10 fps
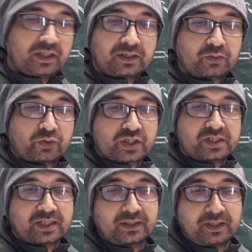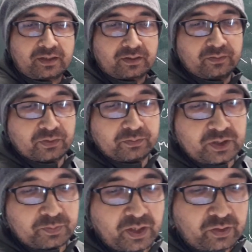other questions are there from
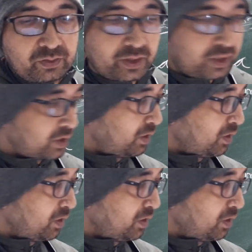this particular year.